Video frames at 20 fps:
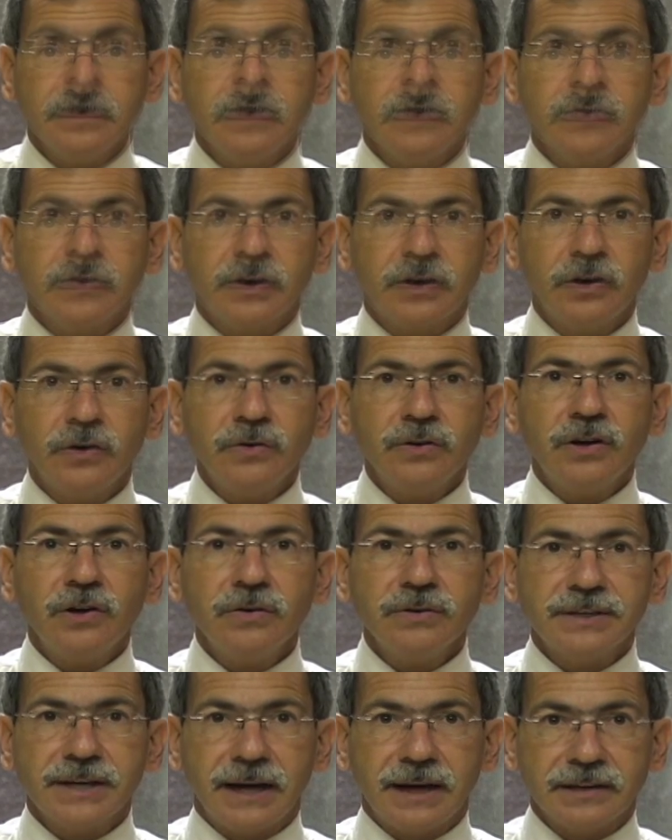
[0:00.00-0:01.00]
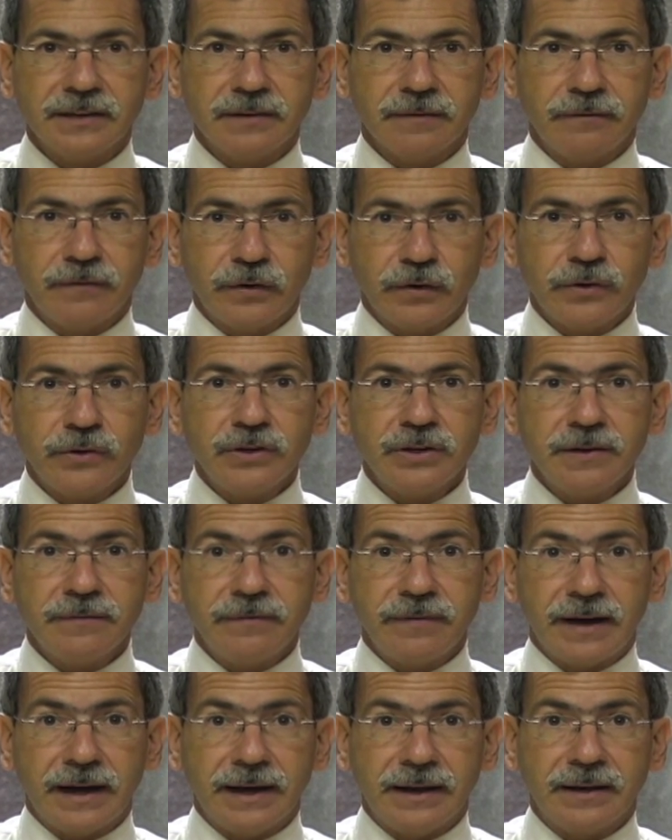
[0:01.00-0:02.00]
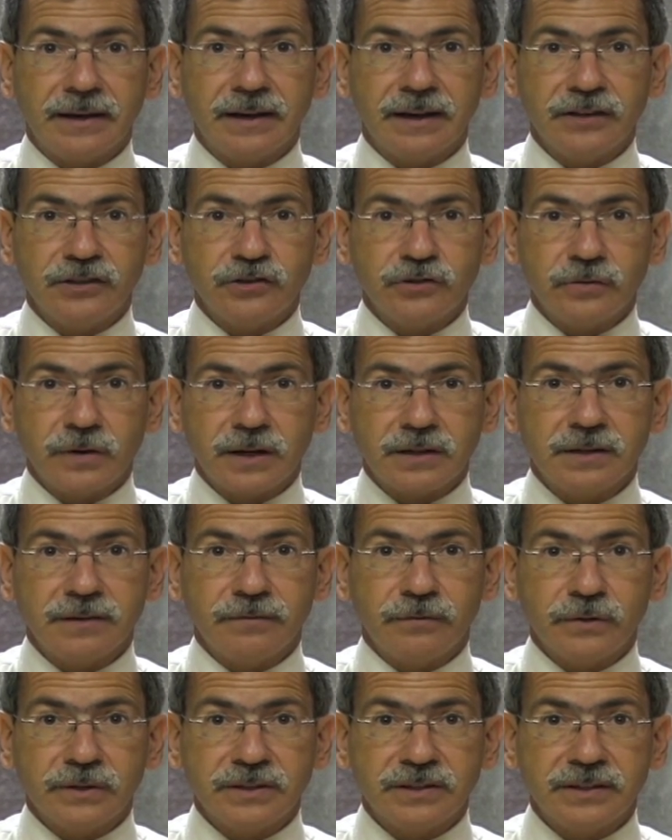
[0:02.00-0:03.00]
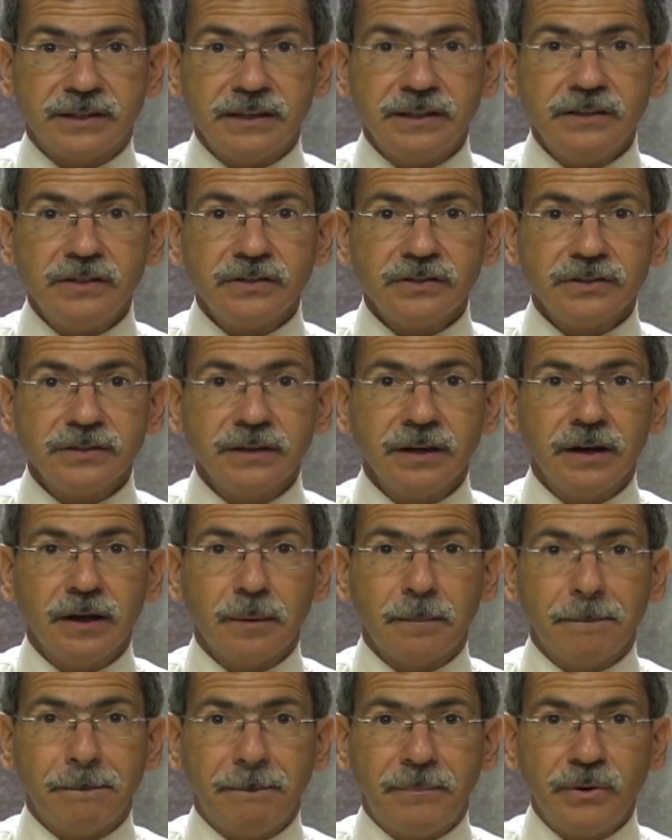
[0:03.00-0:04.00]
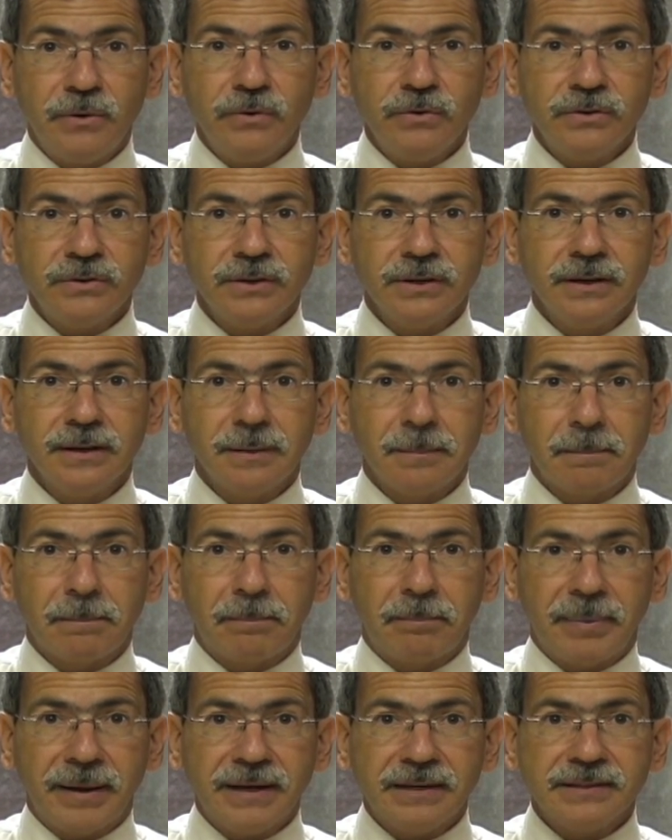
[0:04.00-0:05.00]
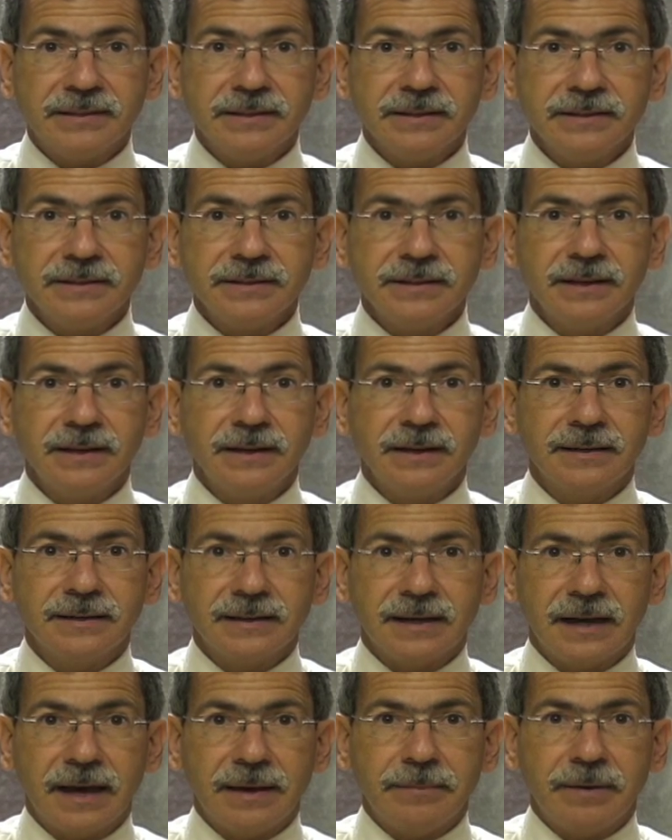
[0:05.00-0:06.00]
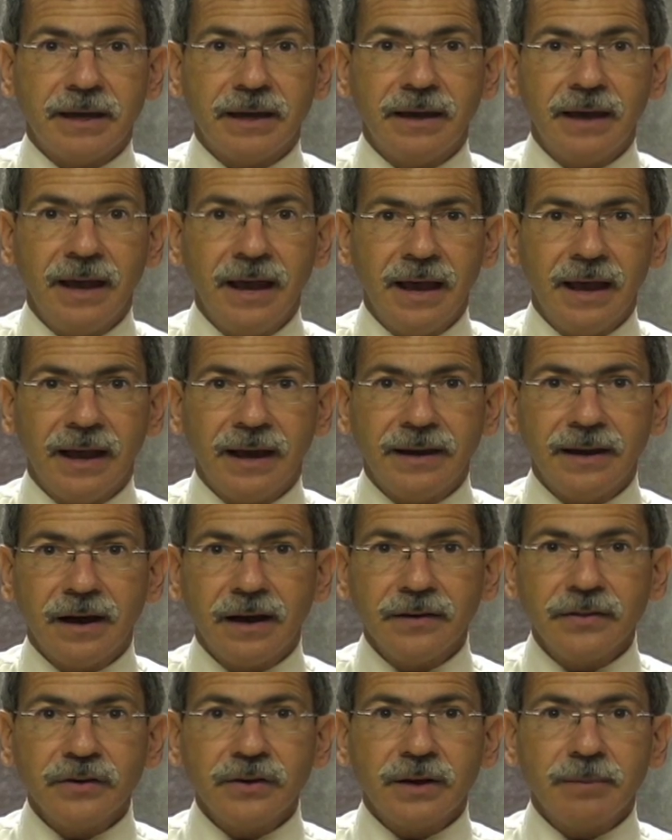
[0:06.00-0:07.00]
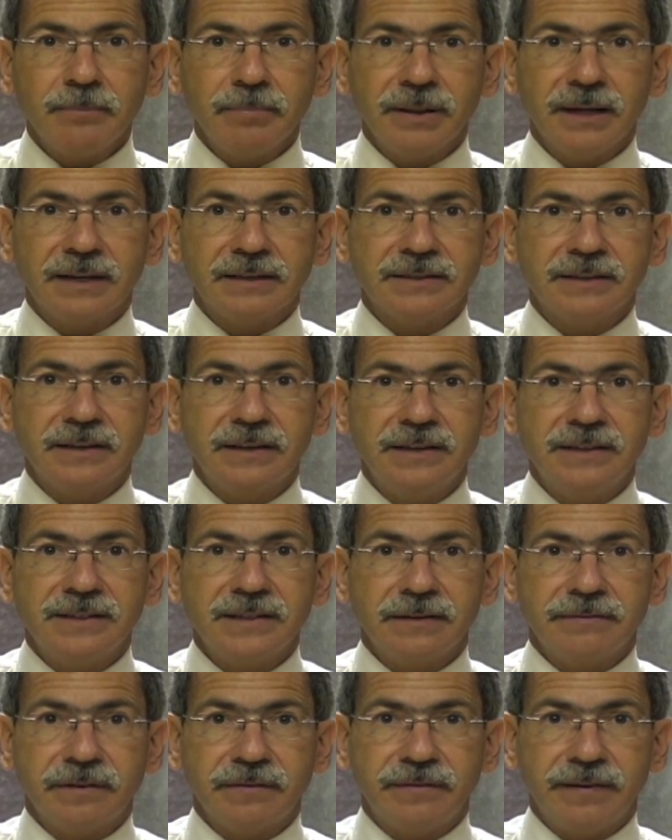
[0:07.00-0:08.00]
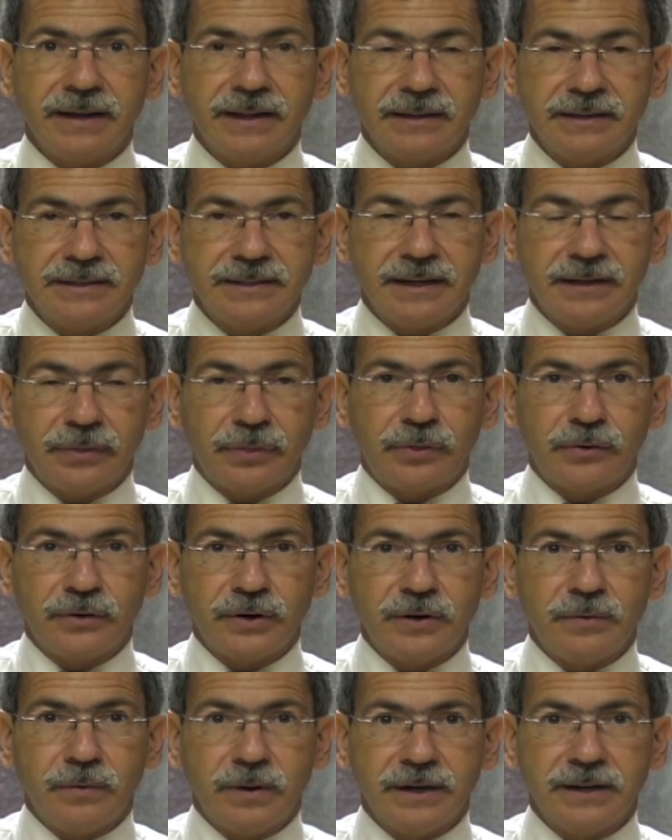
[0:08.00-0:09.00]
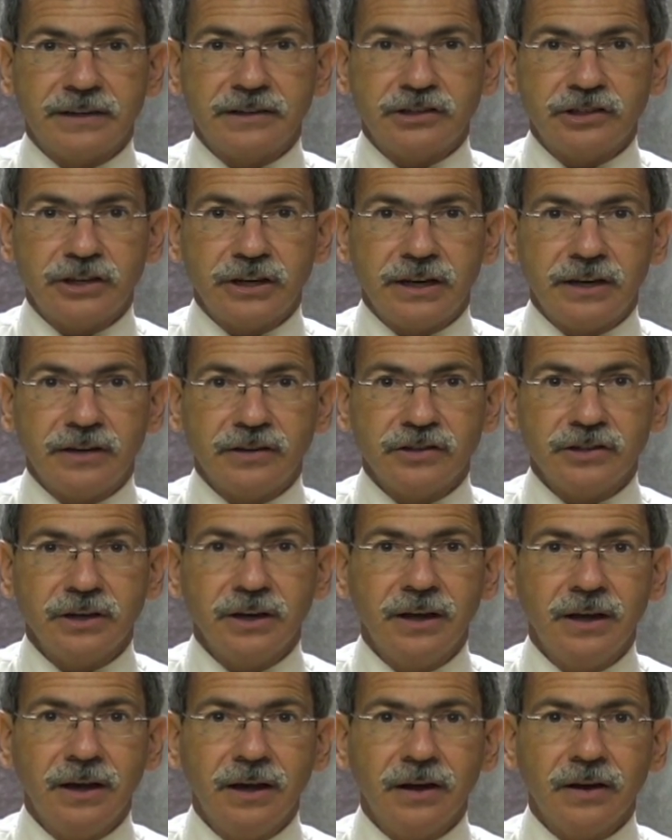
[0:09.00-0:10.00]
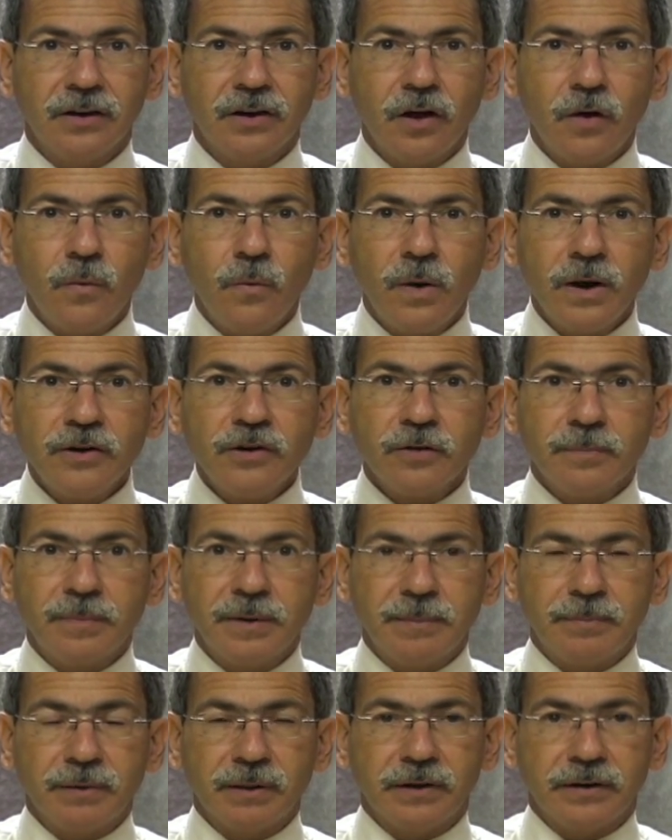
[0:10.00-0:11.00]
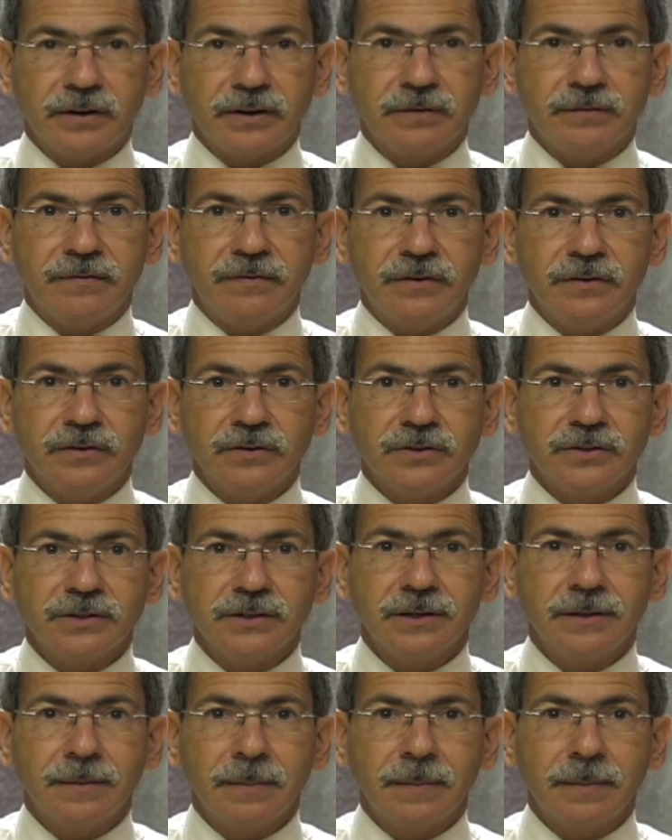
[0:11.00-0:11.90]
The code goes on to further define constructive receipts, boot, basis, timing, and other complexities of a valid 1031 exchange. No wonder people are confused.